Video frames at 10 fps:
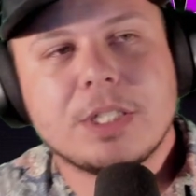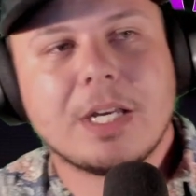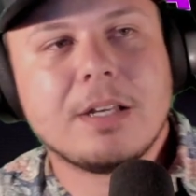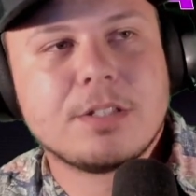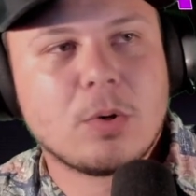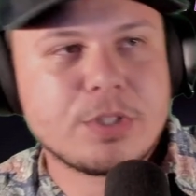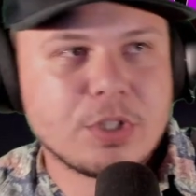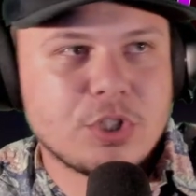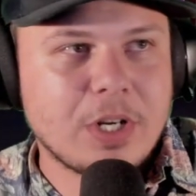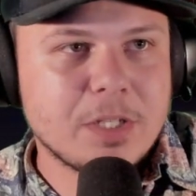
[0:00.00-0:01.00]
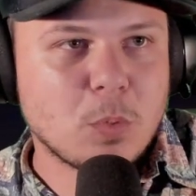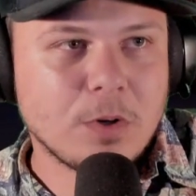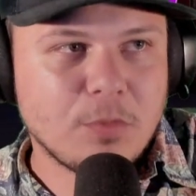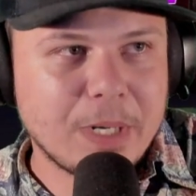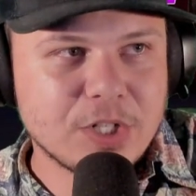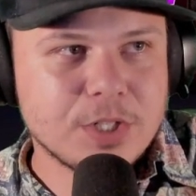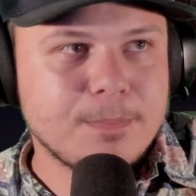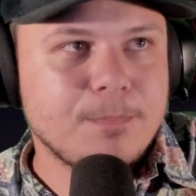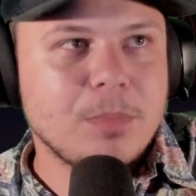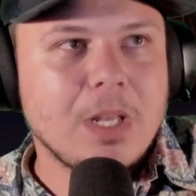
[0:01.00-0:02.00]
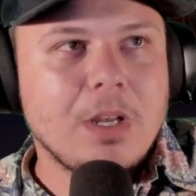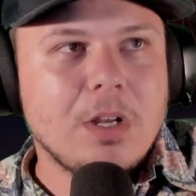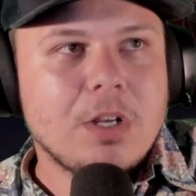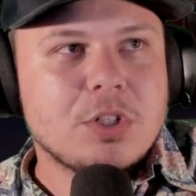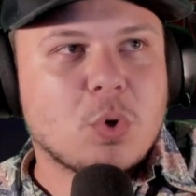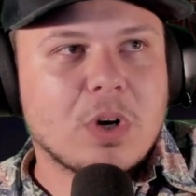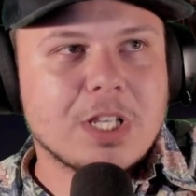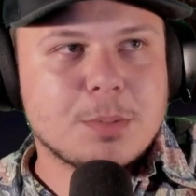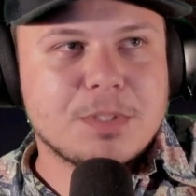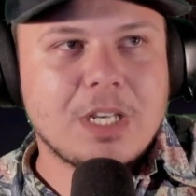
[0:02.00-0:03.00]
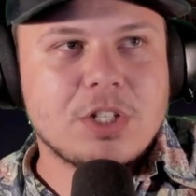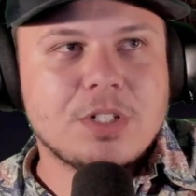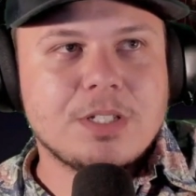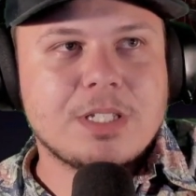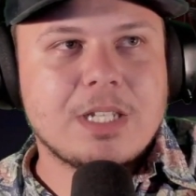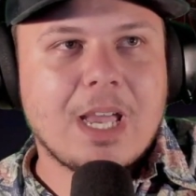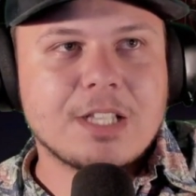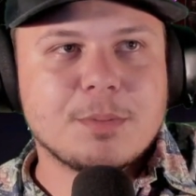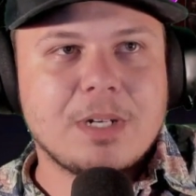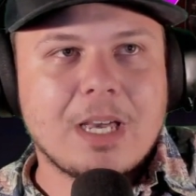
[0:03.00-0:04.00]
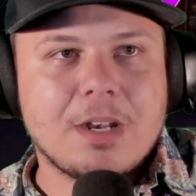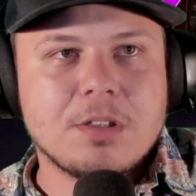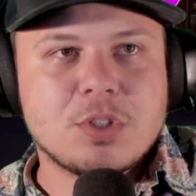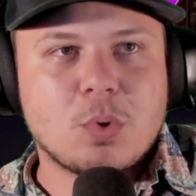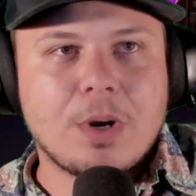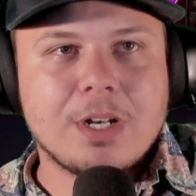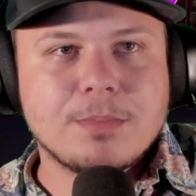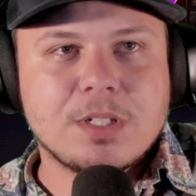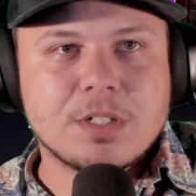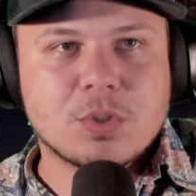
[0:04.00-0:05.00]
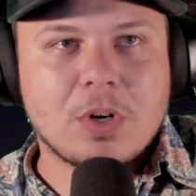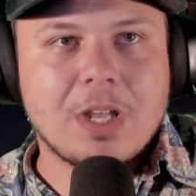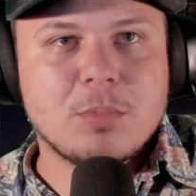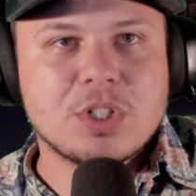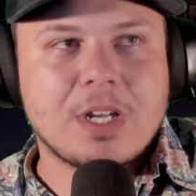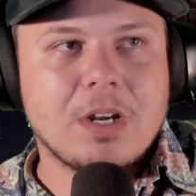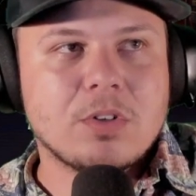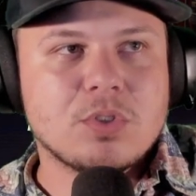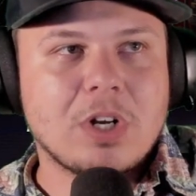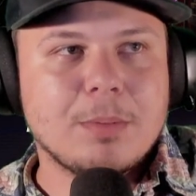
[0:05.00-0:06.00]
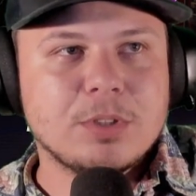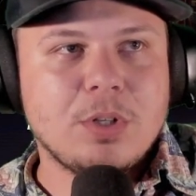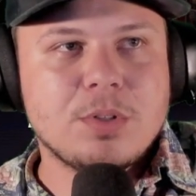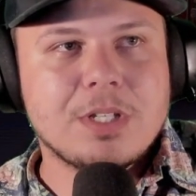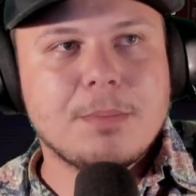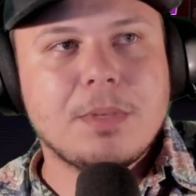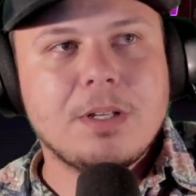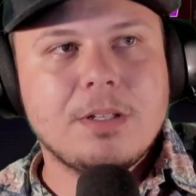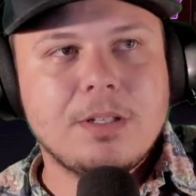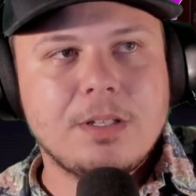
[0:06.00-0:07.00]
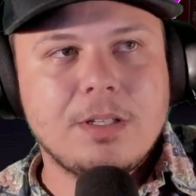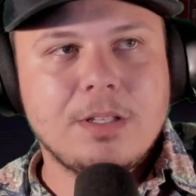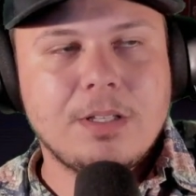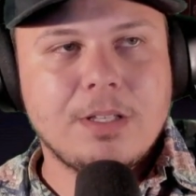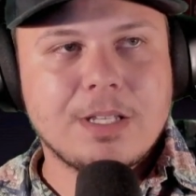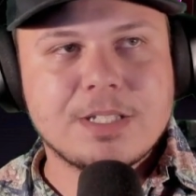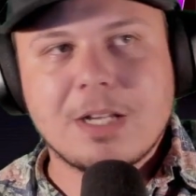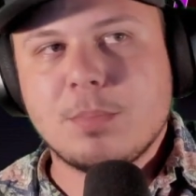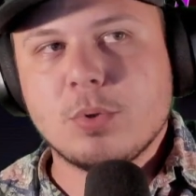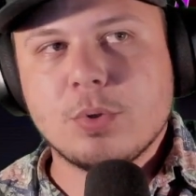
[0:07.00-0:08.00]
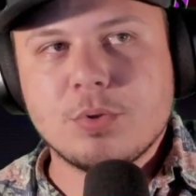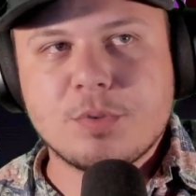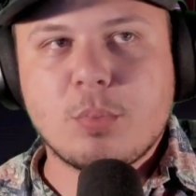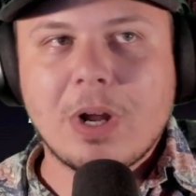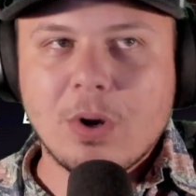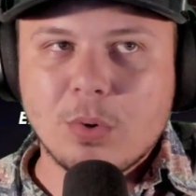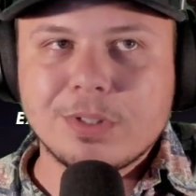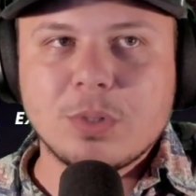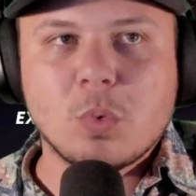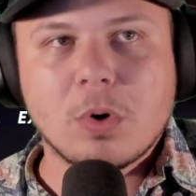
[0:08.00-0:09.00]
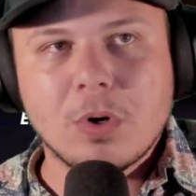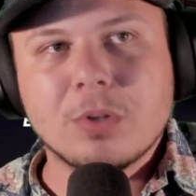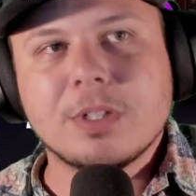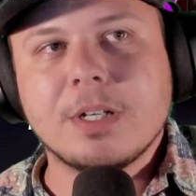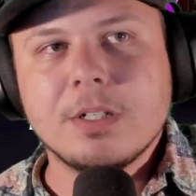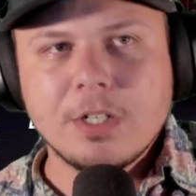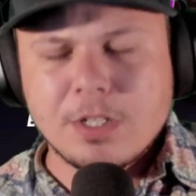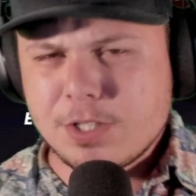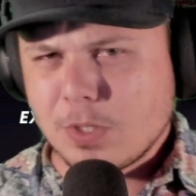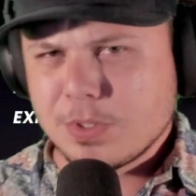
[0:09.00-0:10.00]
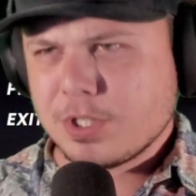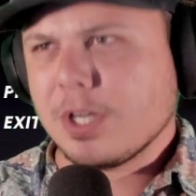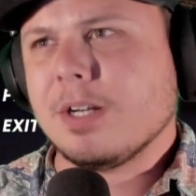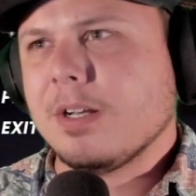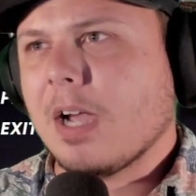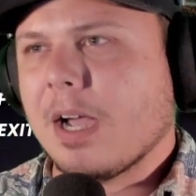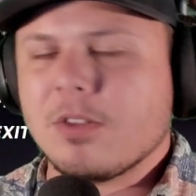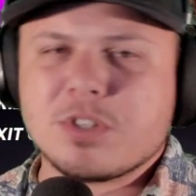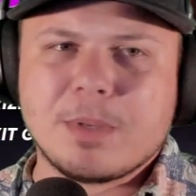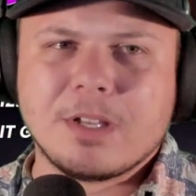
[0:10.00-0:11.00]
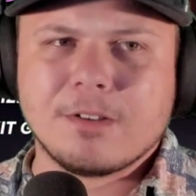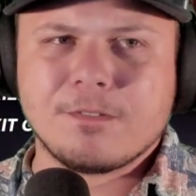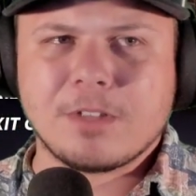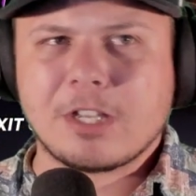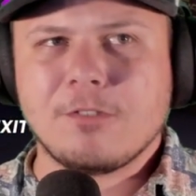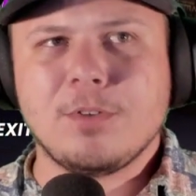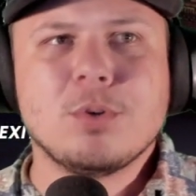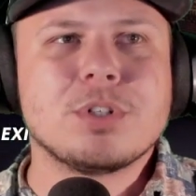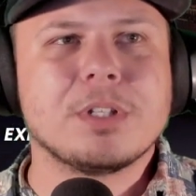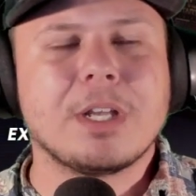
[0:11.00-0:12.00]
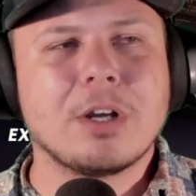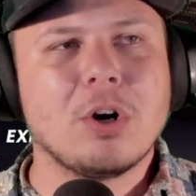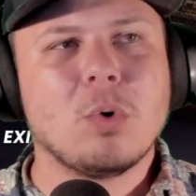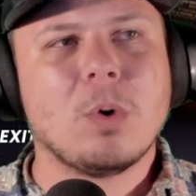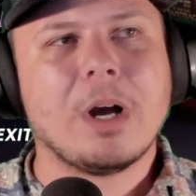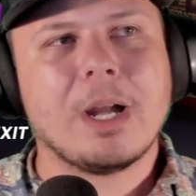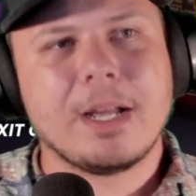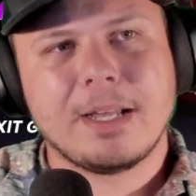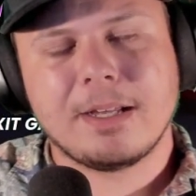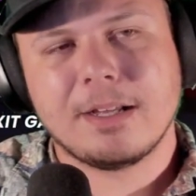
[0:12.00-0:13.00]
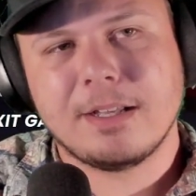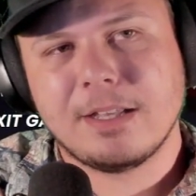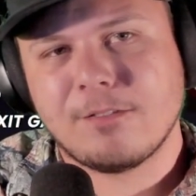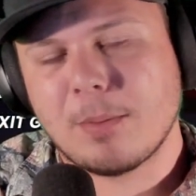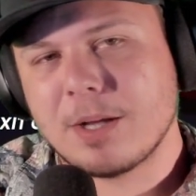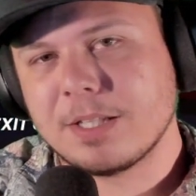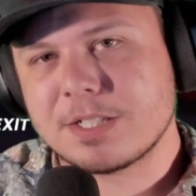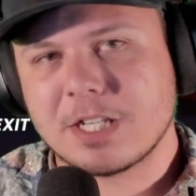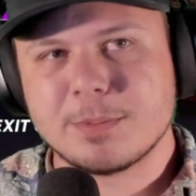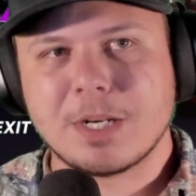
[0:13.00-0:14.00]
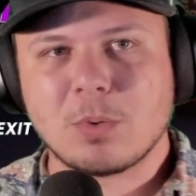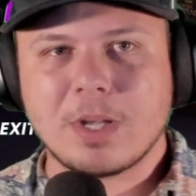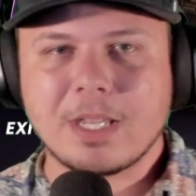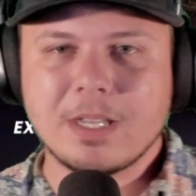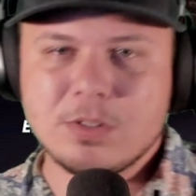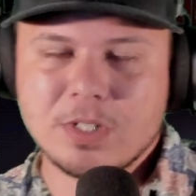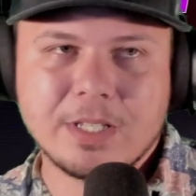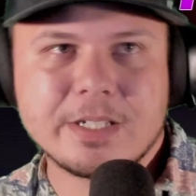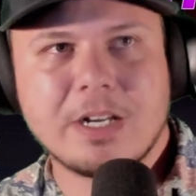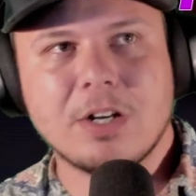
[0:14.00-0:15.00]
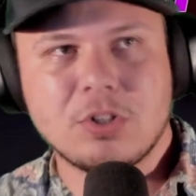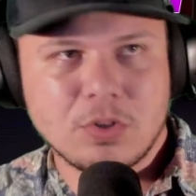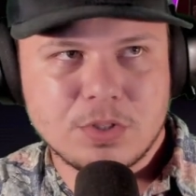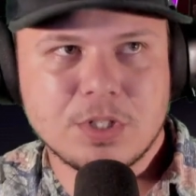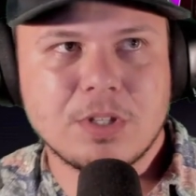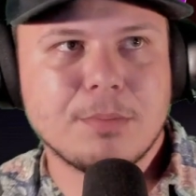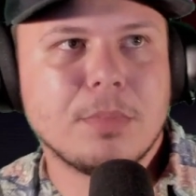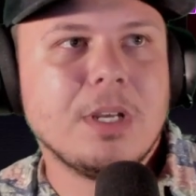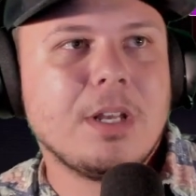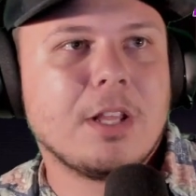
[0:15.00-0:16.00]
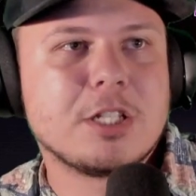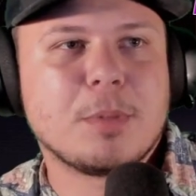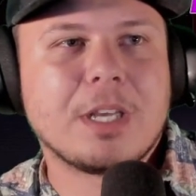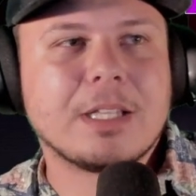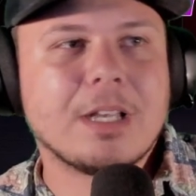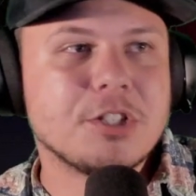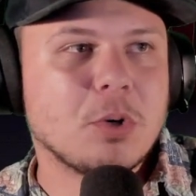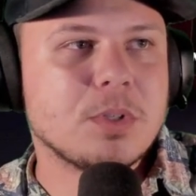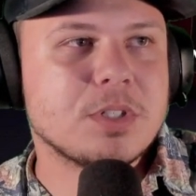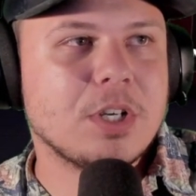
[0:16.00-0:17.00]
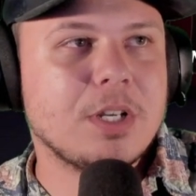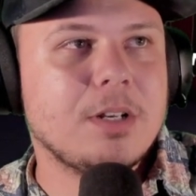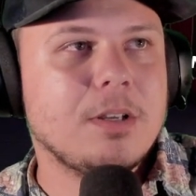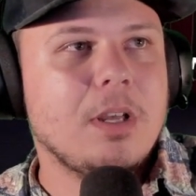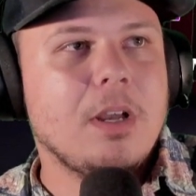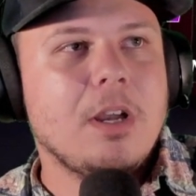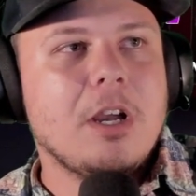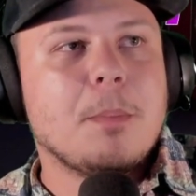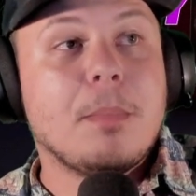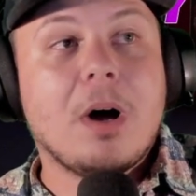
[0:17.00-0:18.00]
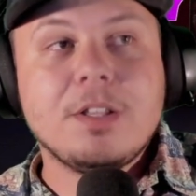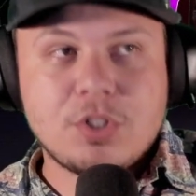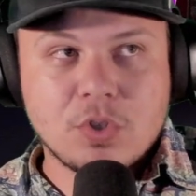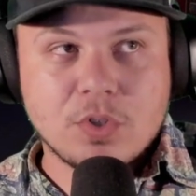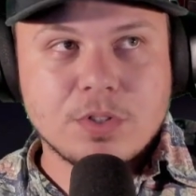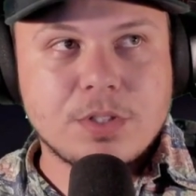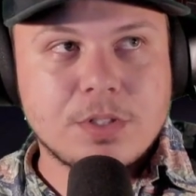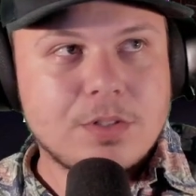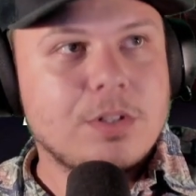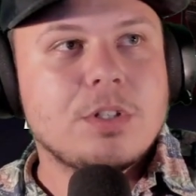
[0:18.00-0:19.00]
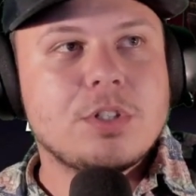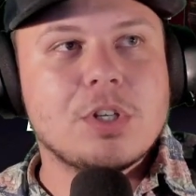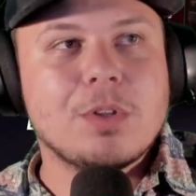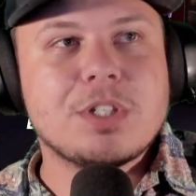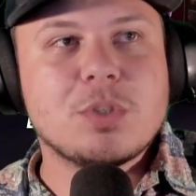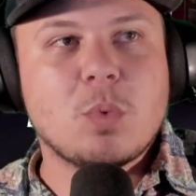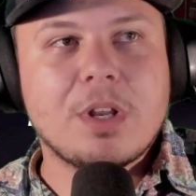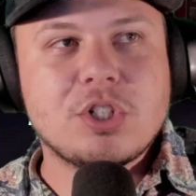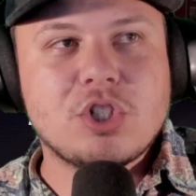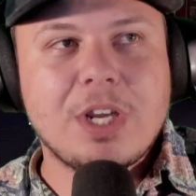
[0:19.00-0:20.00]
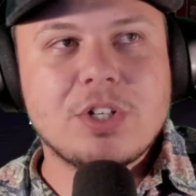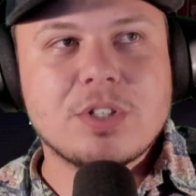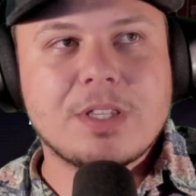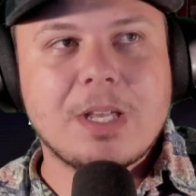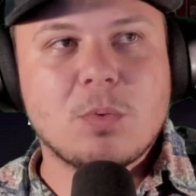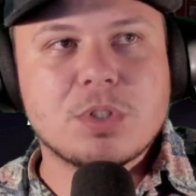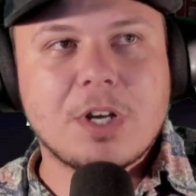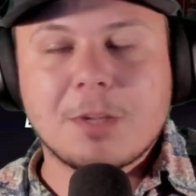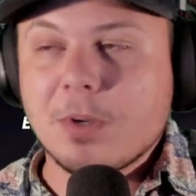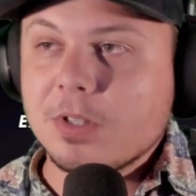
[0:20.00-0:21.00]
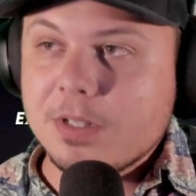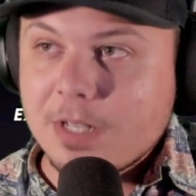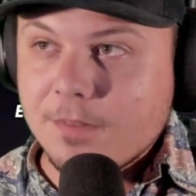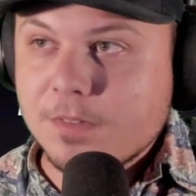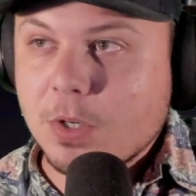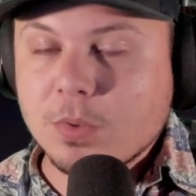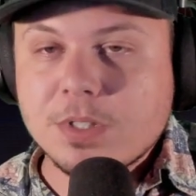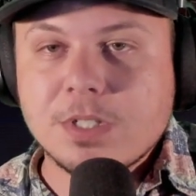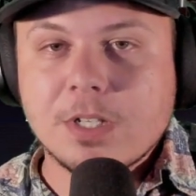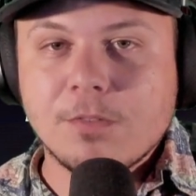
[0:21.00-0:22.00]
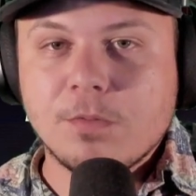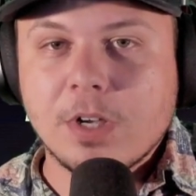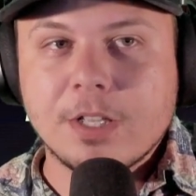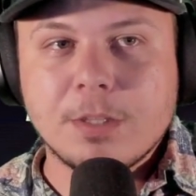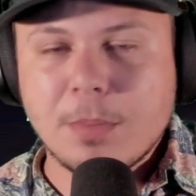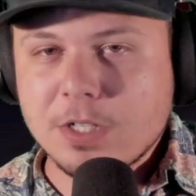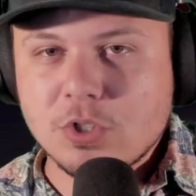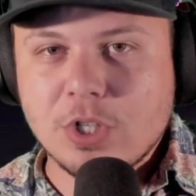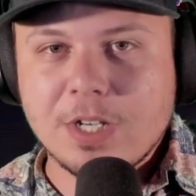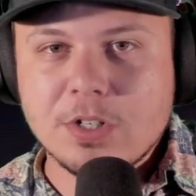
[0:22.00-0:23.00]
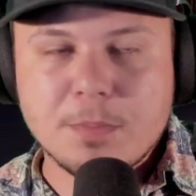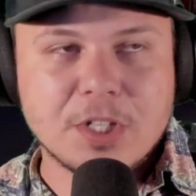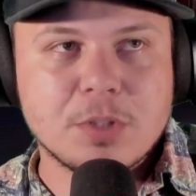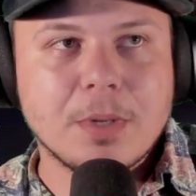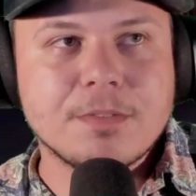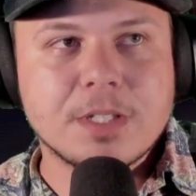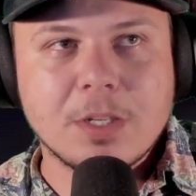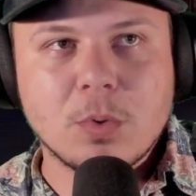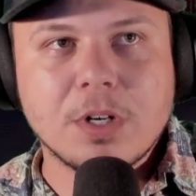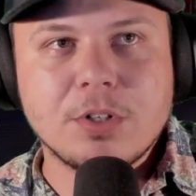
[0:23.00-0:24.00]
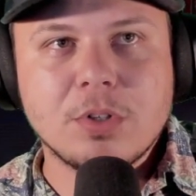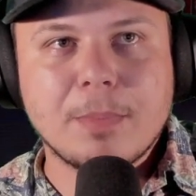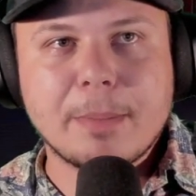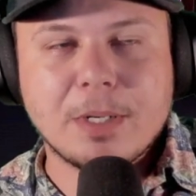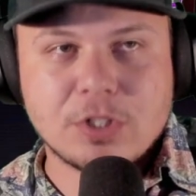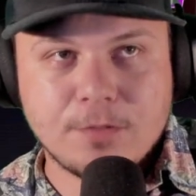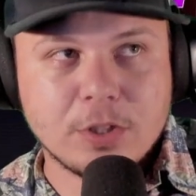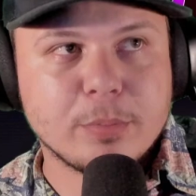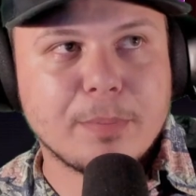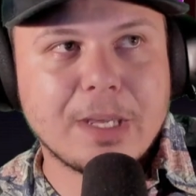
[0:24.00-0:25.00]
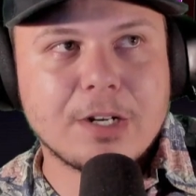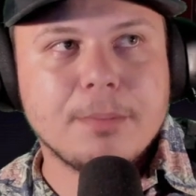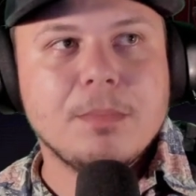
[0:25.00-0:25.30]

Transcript: that is always a good change. More information. Foreign customizations. Tags have been added to the store items to describe which characters are able to use them. Examples: Brett only, War only. It's always good. There's a bit of like confusion, like, oh, why, if I bought this cosmetic, why can't I use it on this character? So them displaying that is always good. Monsters. So this is one of the changes that they were talking about in the dev notes of the monster changes, monster buffs that they want to do to make monster feel a little bit better.